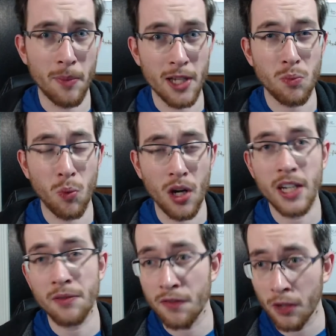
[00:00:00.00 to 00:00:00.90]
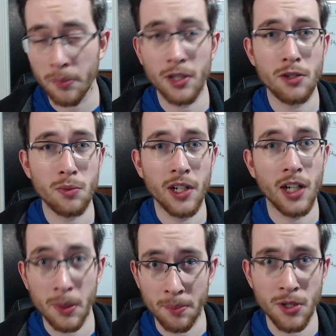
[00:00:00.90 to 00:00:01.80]
that's why if you follow me on Twitter,
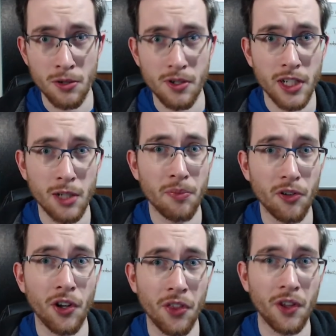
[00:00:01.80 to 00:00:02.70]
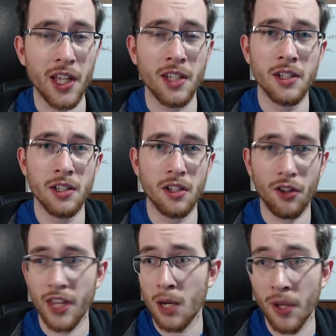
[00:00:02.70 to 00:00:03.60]
I'm usually upfront on that
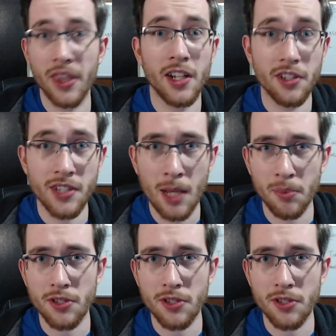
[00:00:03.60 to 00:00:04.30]
on that when that does happen.